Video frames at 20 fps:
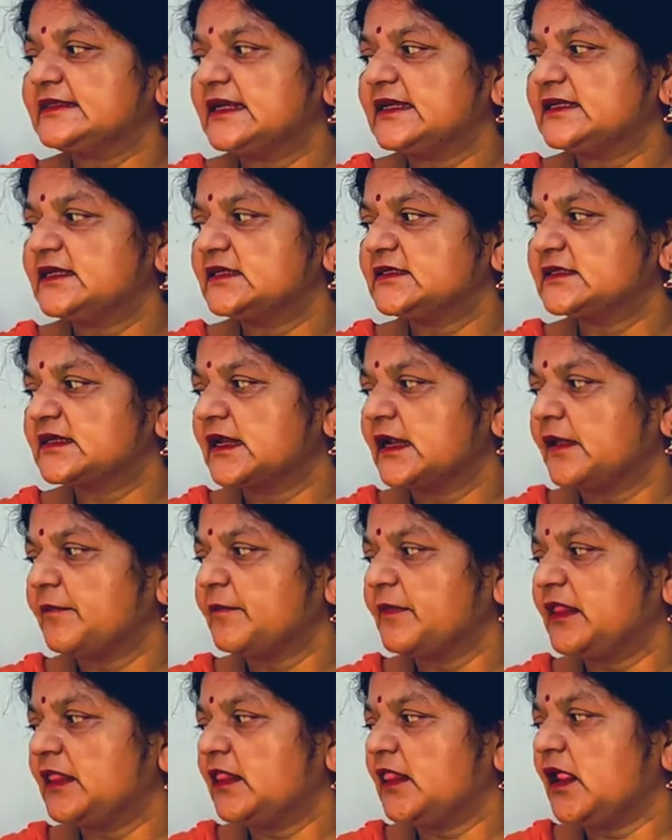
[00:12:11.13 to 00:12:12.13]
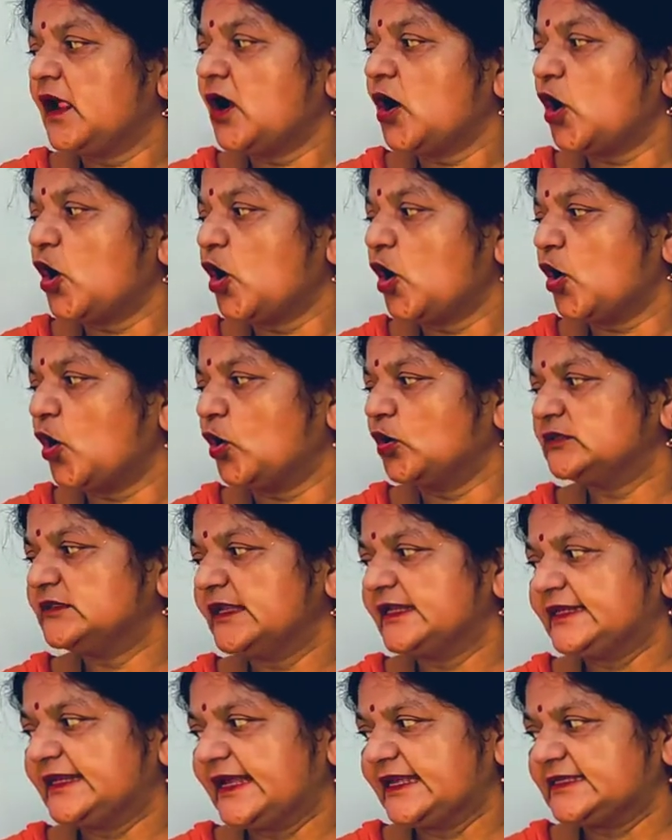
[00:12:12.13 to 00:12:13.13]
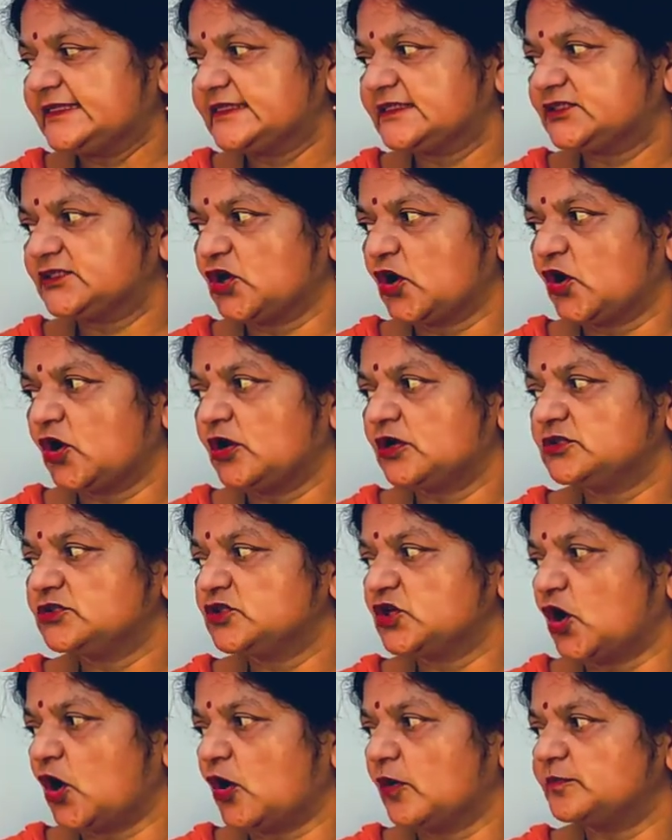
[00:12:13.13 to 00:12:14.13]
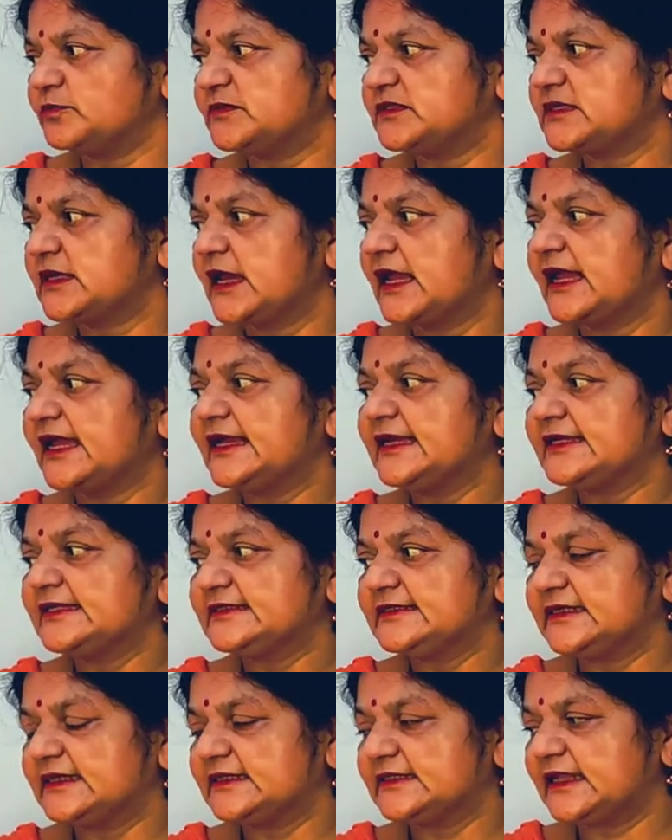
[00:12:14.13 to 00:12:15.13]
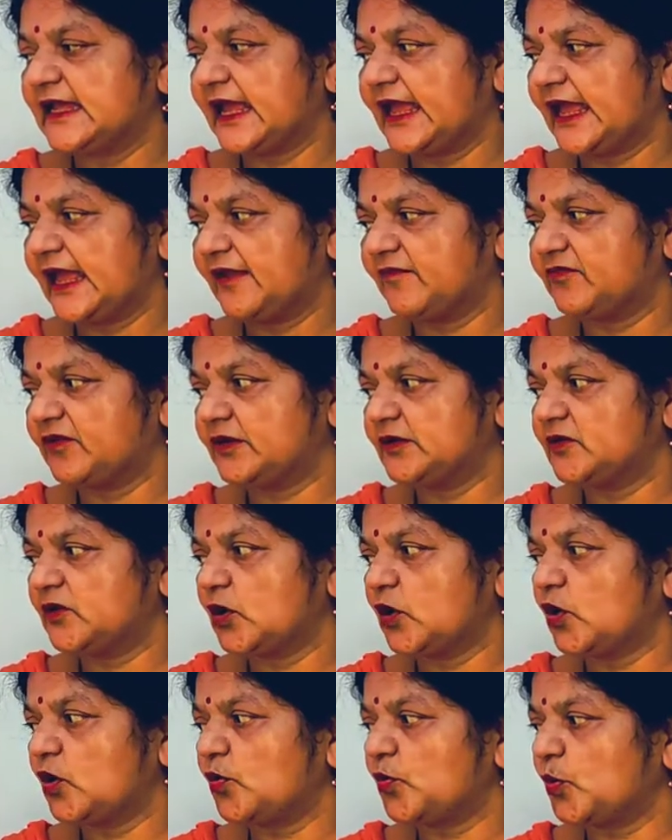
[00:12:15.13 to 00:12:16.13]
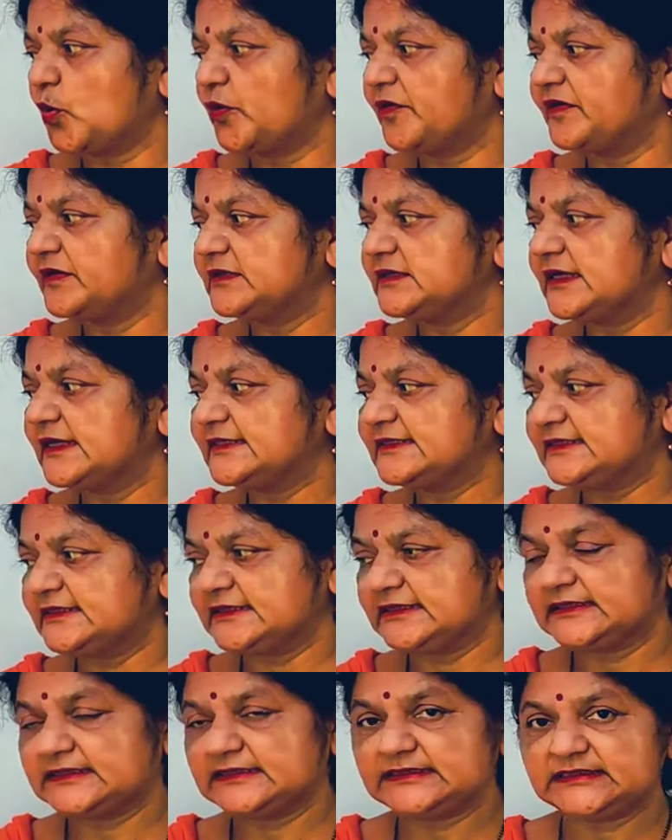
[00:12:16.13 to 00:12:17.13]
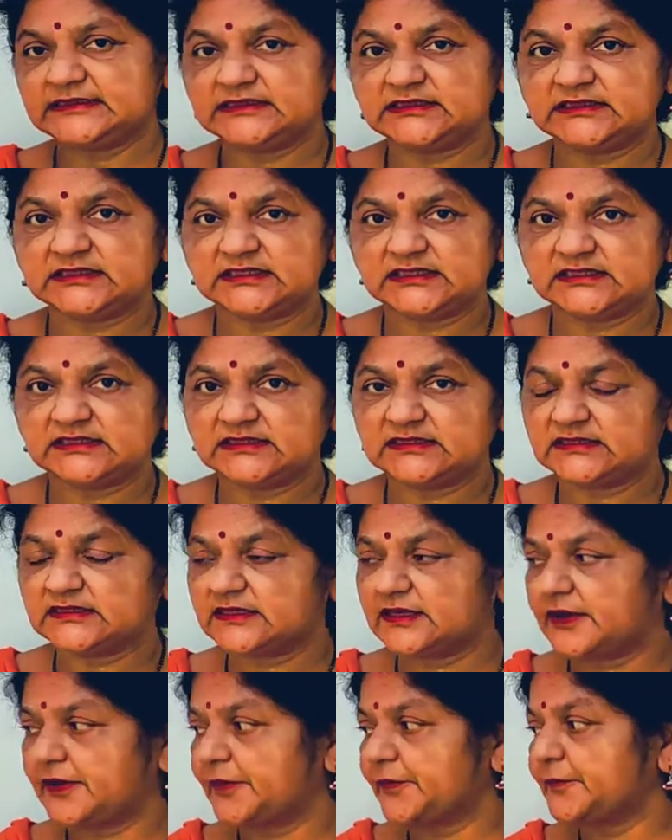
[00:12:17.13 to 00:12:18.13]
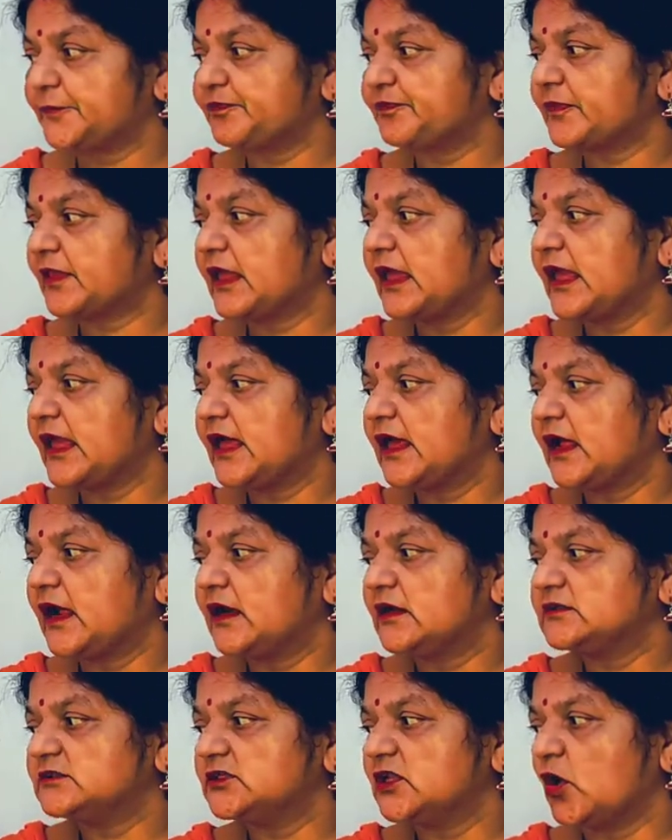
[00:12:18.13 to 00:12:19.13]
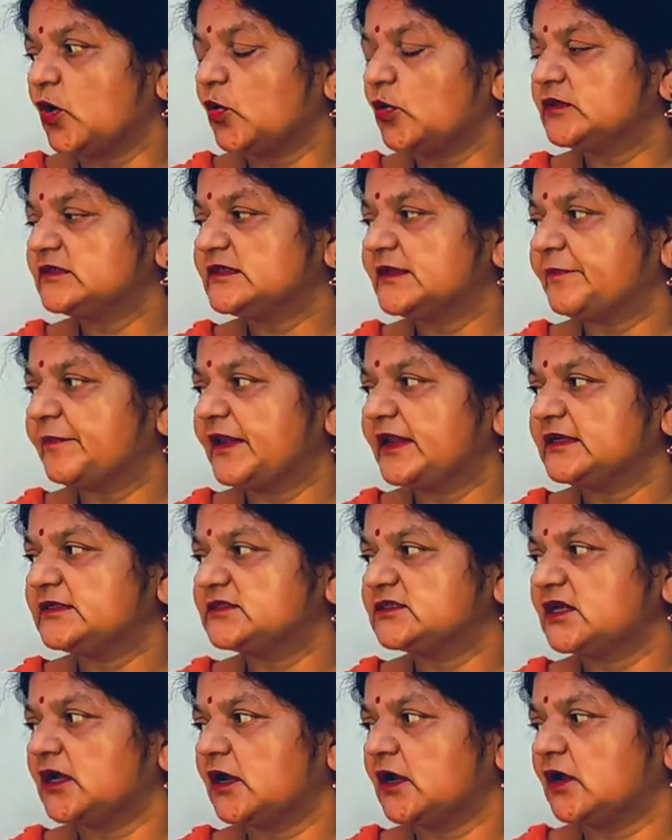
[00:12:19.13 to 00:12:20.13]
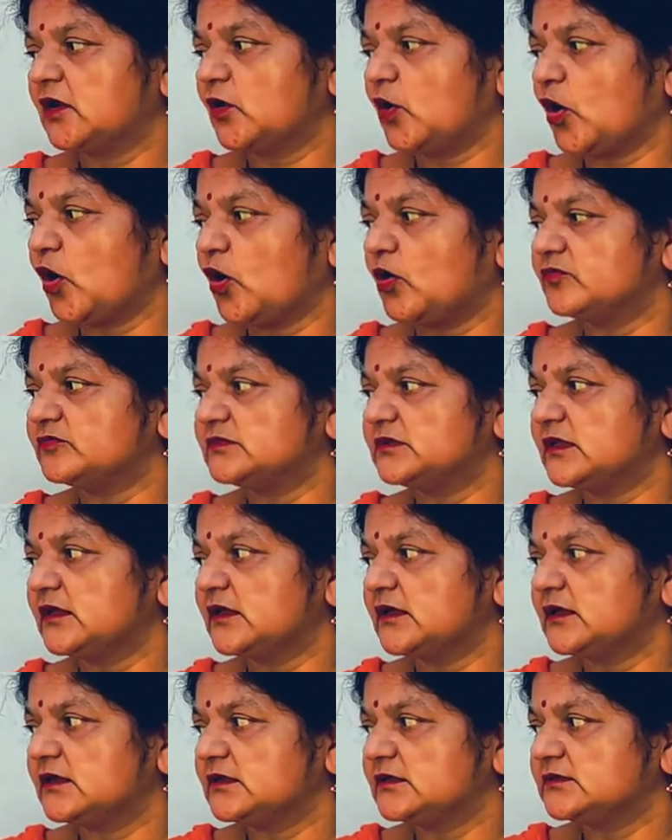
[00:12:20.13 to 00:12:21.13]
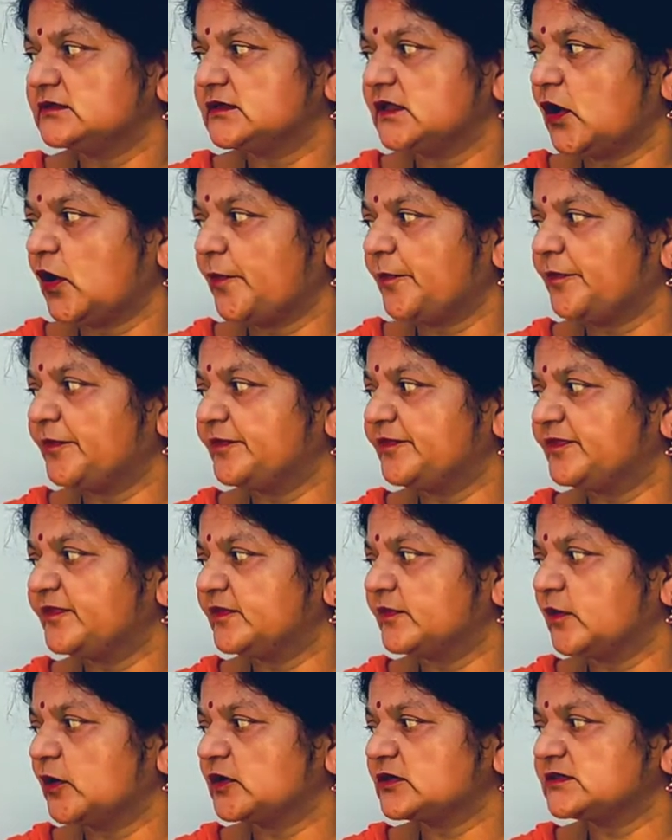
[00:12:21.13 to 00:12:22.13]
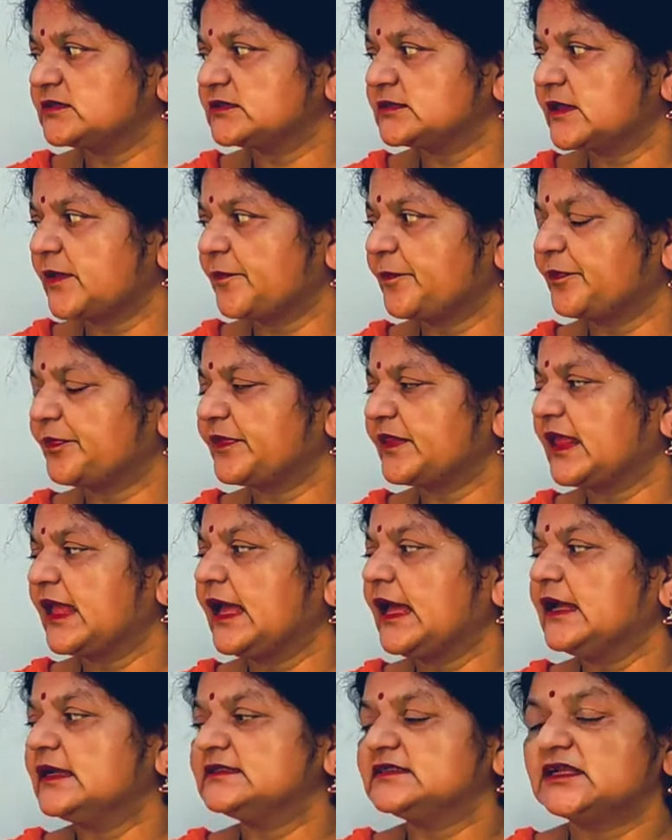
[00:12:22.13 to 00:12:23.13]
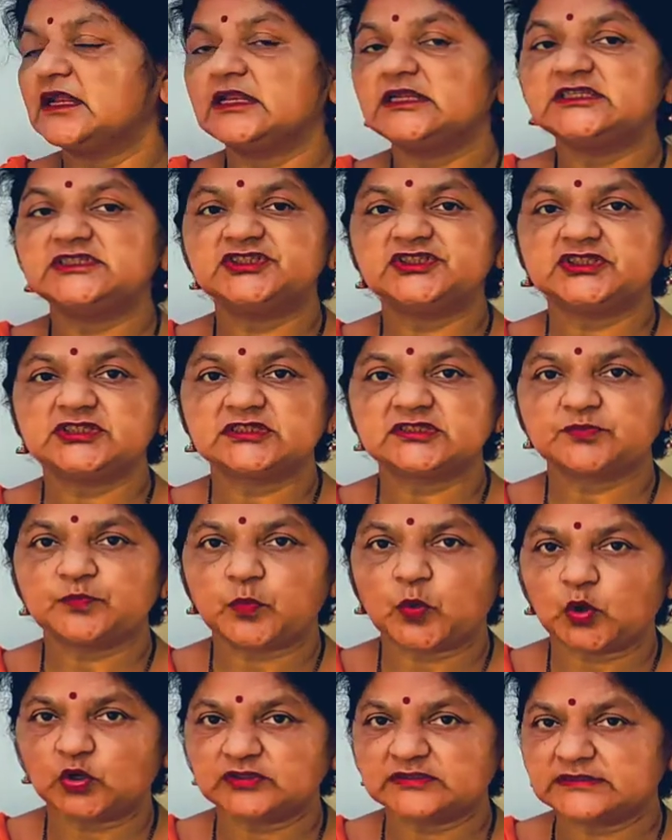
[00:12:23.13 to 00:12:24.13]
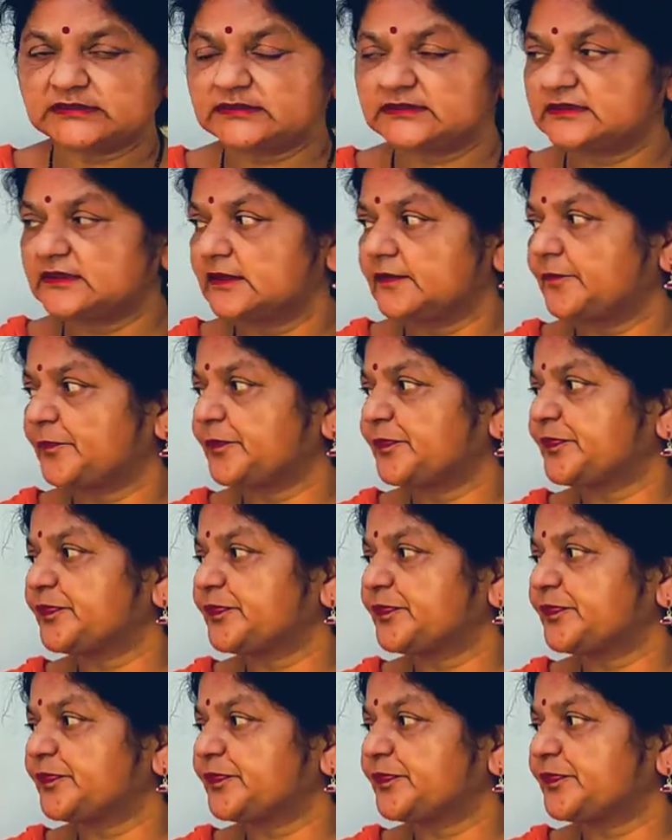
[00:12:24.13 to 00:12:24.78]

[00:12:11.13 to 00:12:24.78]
Did they scribble on the desk tops? Did they wear old dirty jeans? Now the meaning of hymn book means religious books.